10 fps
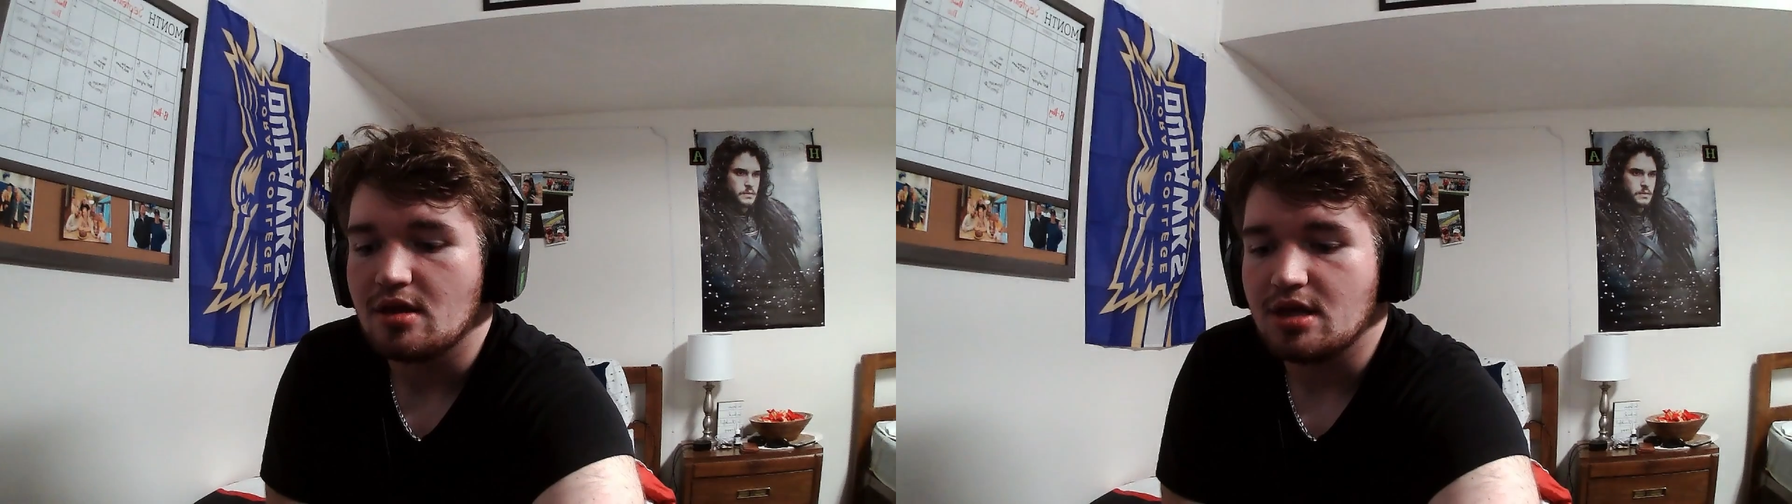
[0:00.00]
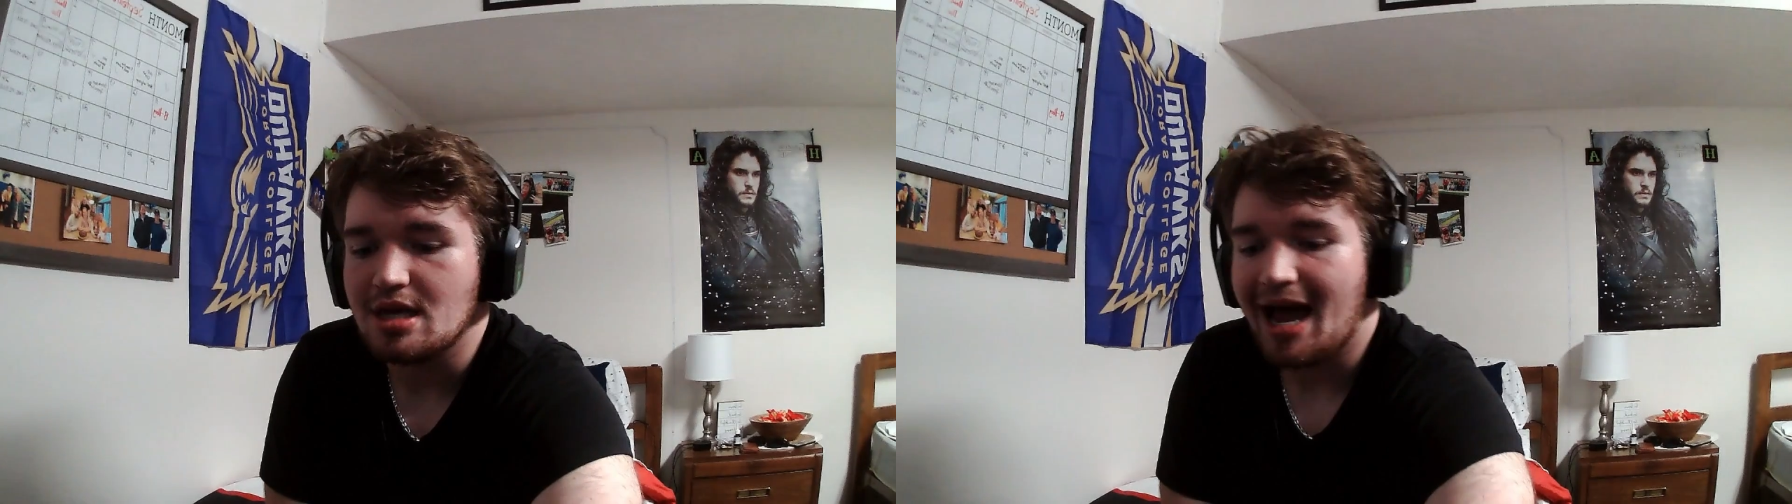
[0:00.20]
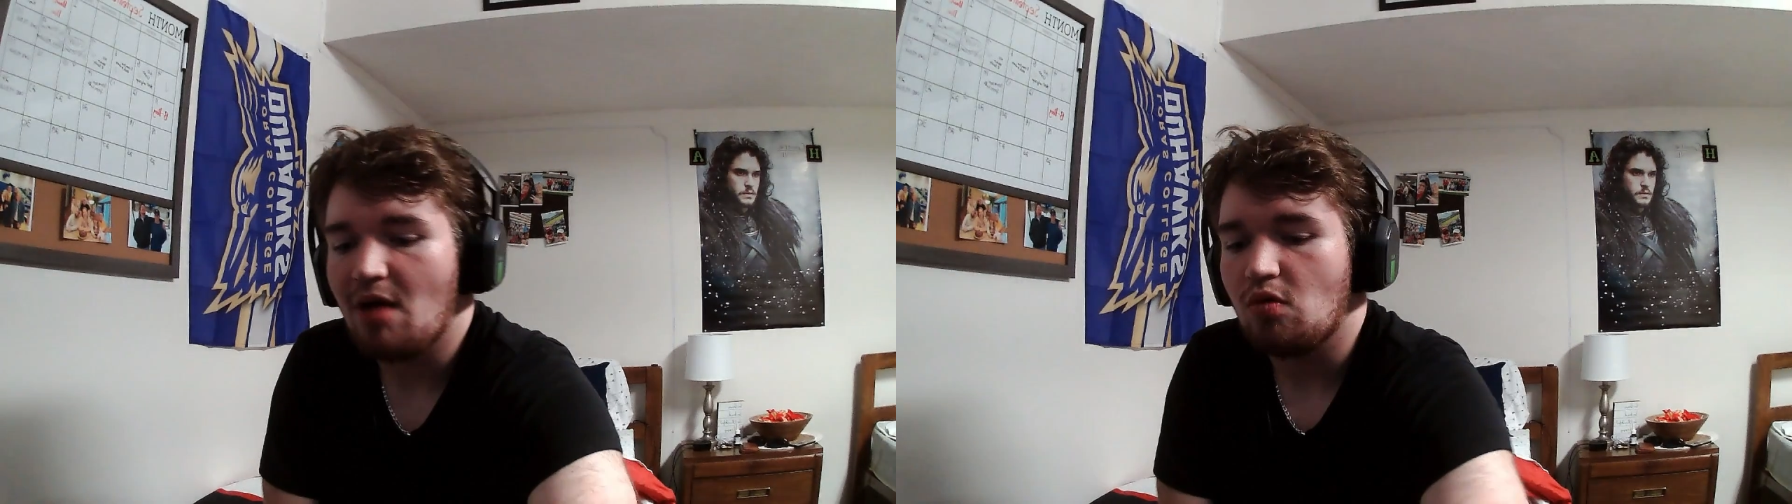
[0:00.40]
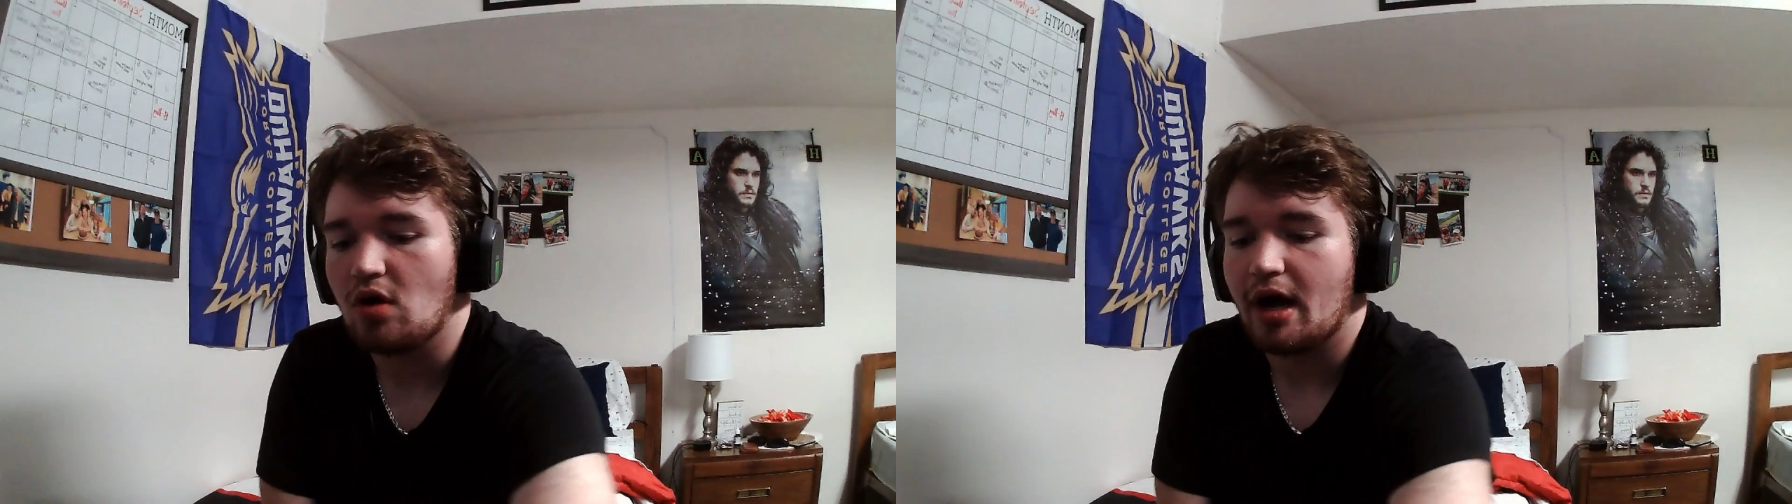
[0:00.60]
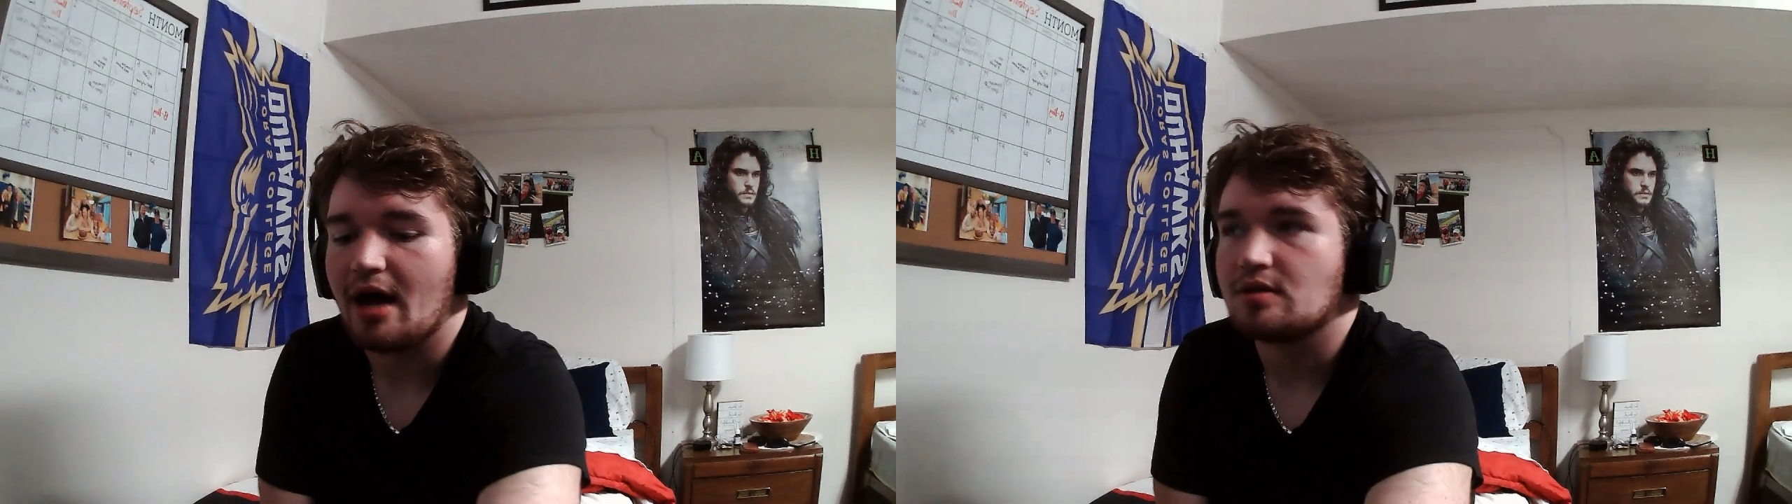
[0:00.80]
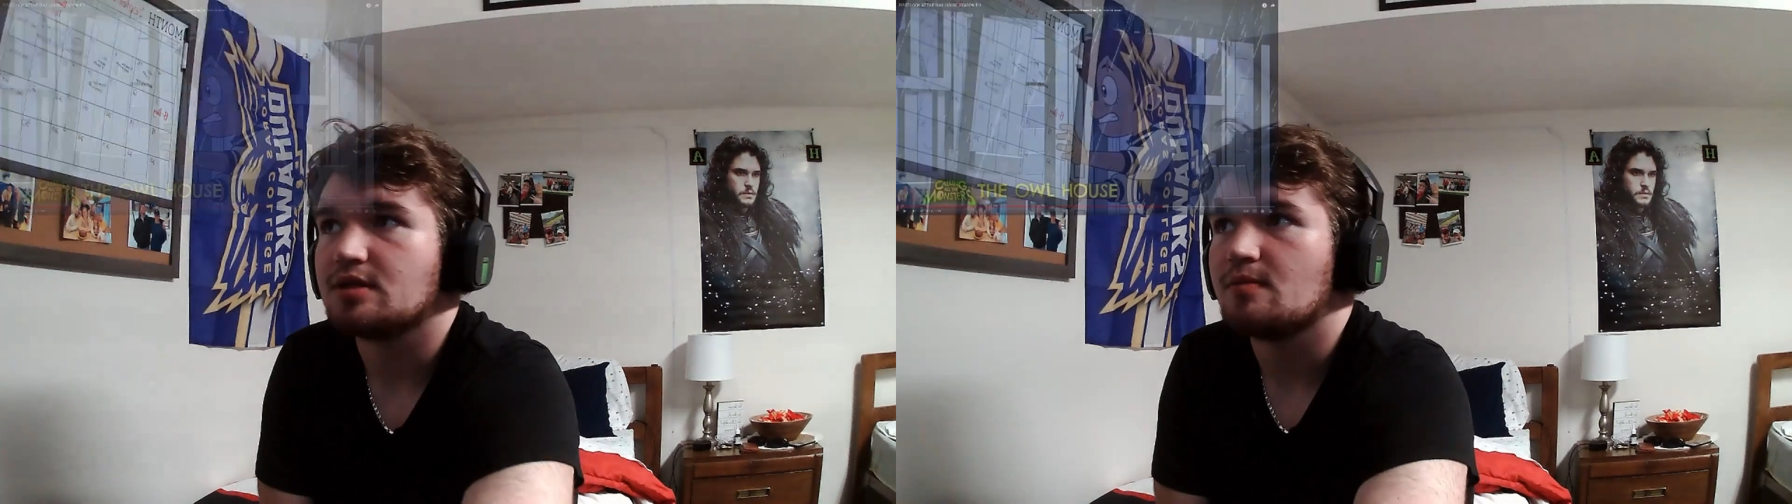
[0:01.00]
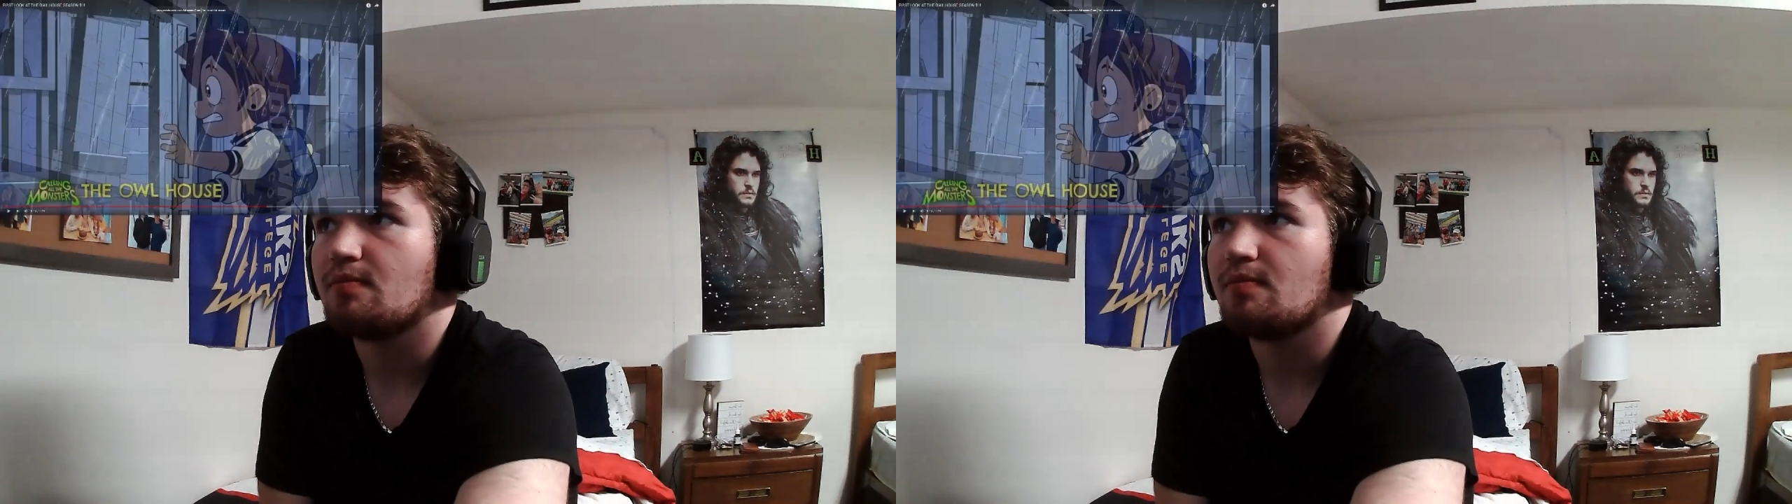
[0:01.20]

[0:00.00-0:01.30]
the Owl House